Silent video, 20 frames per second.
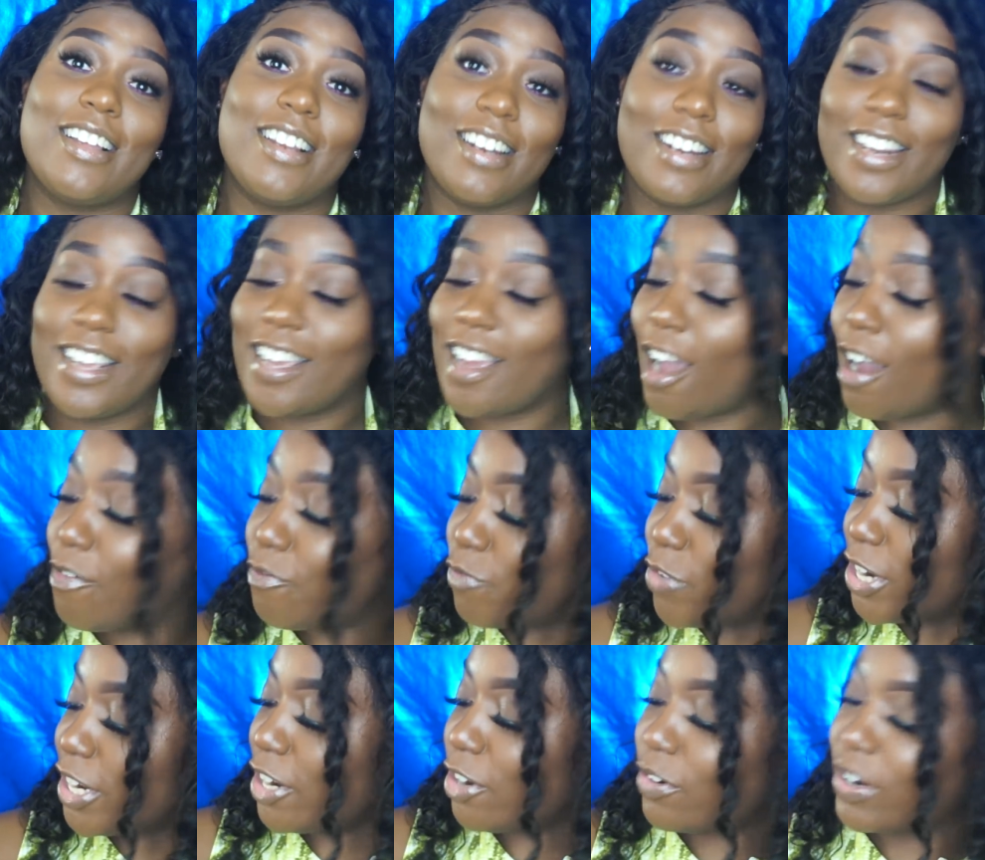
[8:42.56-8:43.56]
Neon
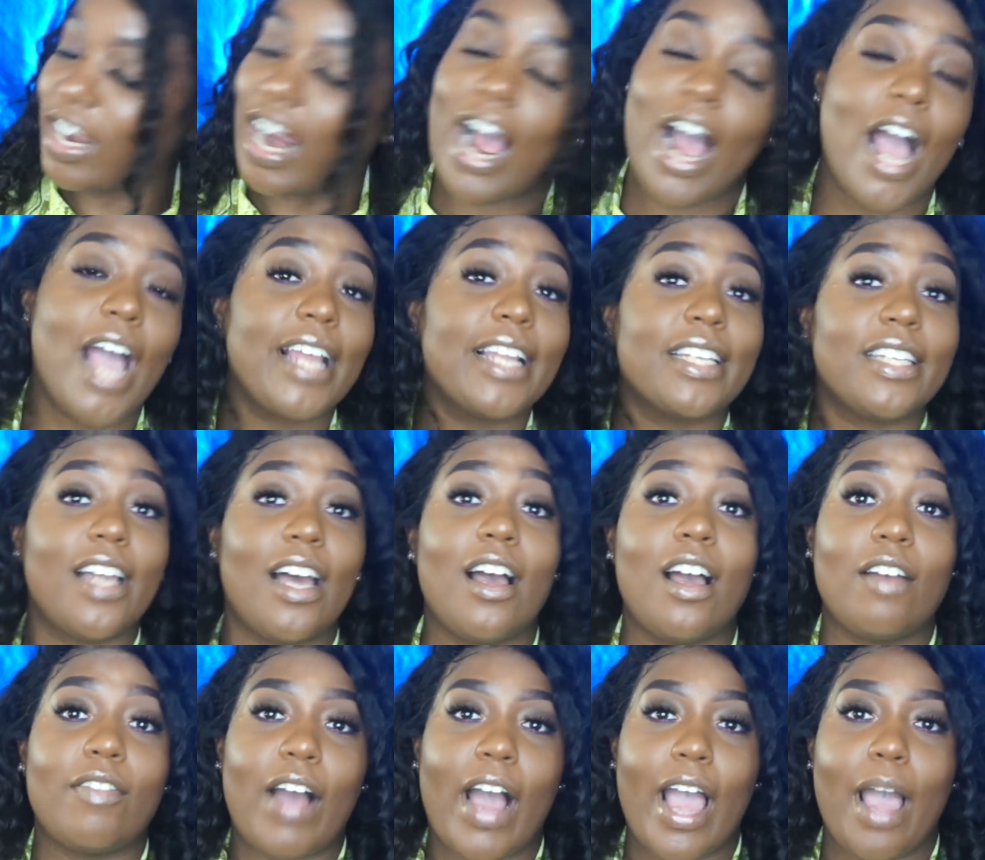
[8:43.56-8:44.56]
freaking green.
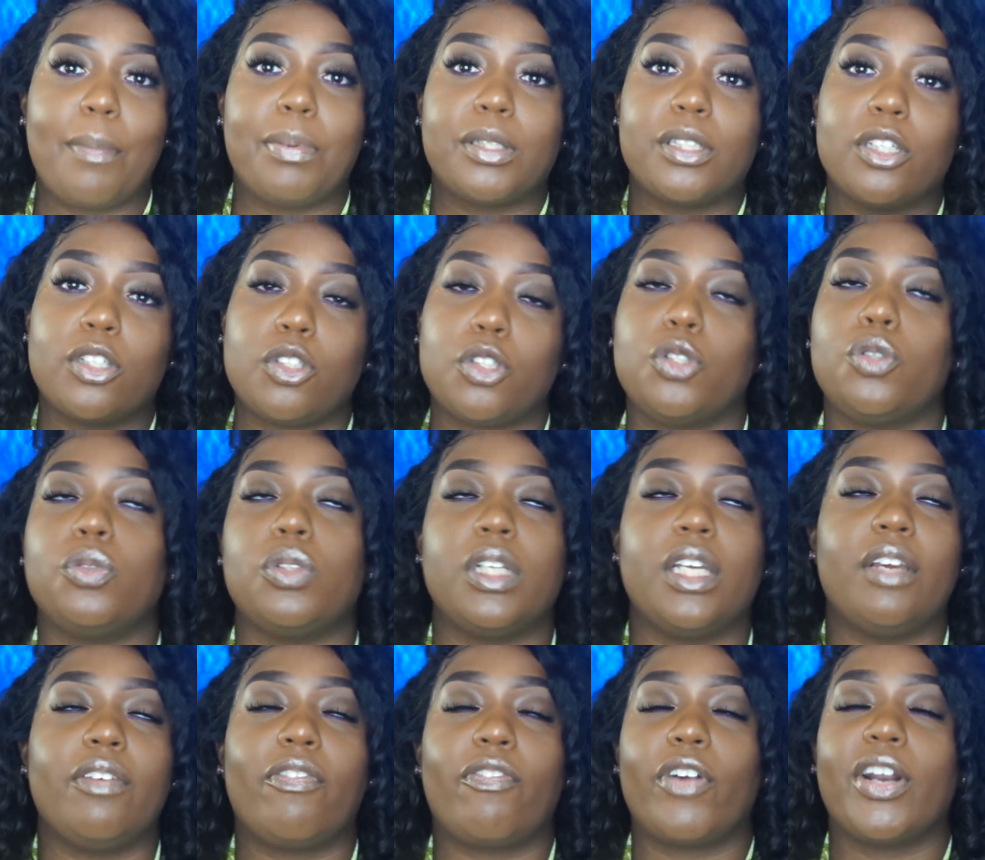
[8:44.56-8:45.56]
I
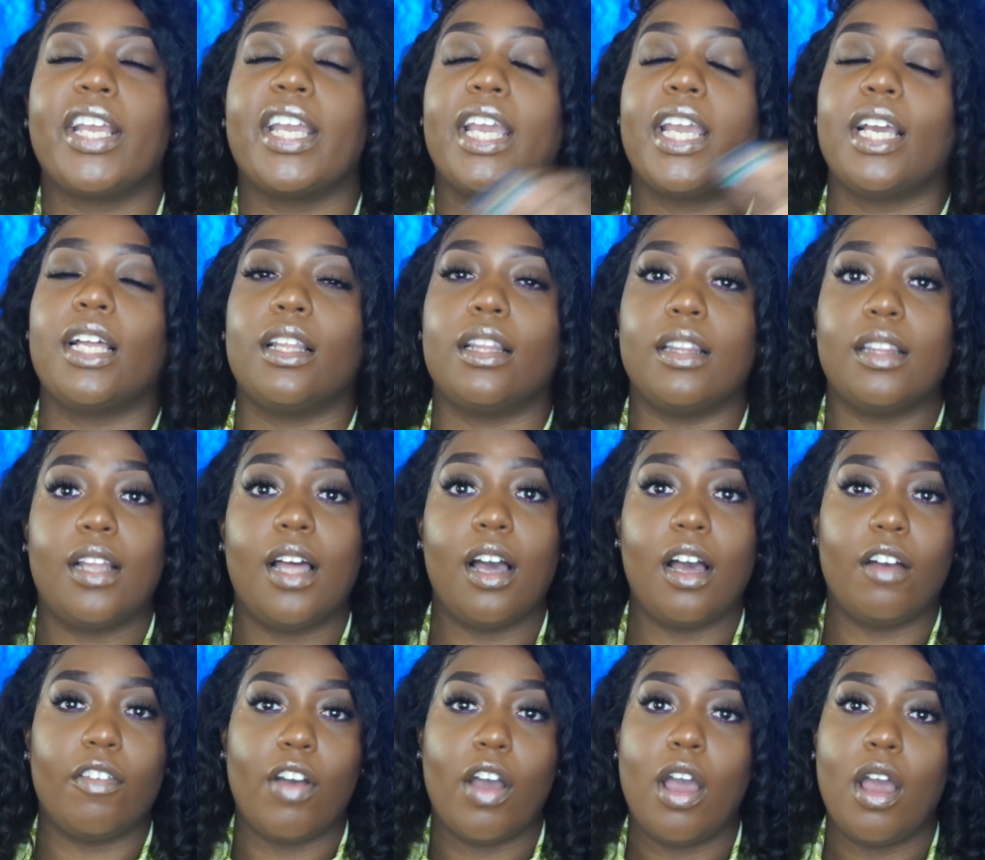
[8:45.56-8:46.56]
absolutely freaking
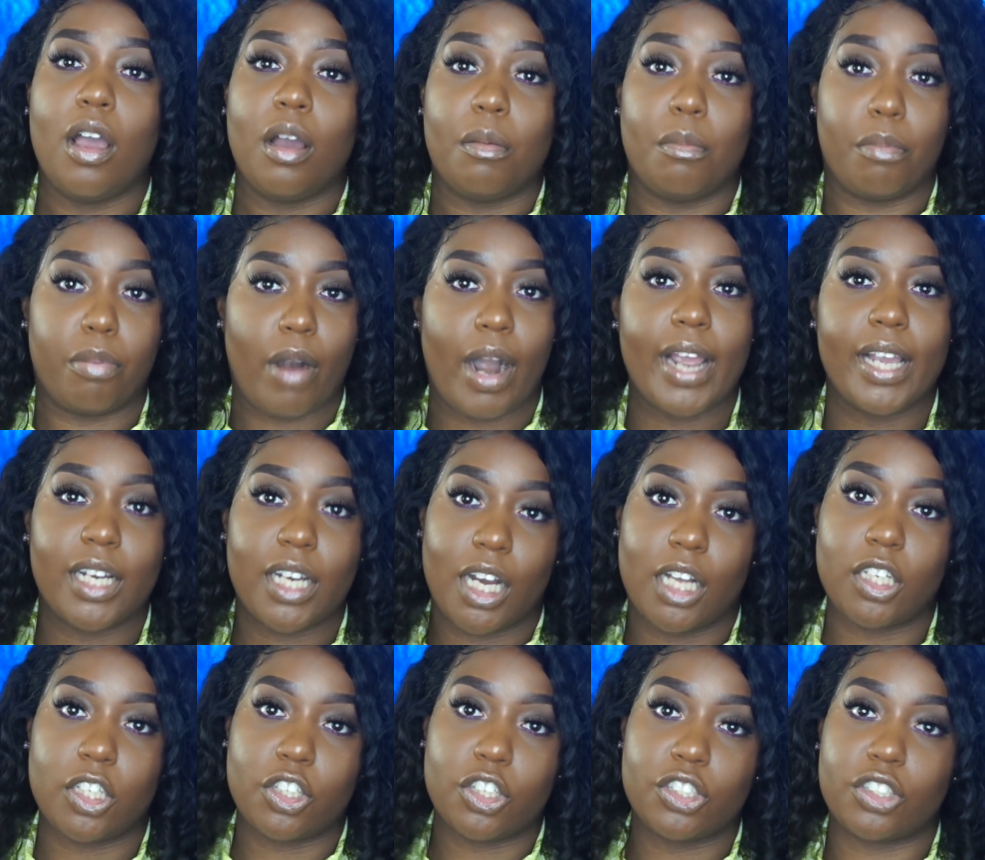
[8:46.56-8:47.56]
love bright
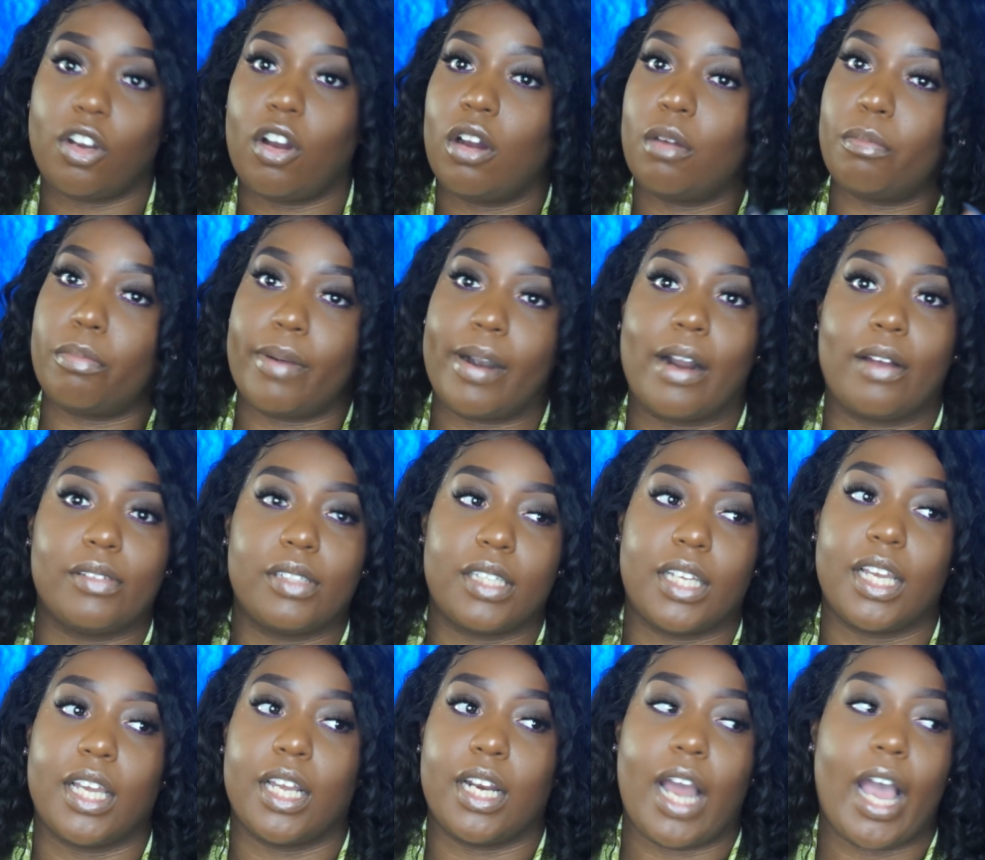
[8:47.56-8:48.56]
colors on brown skin.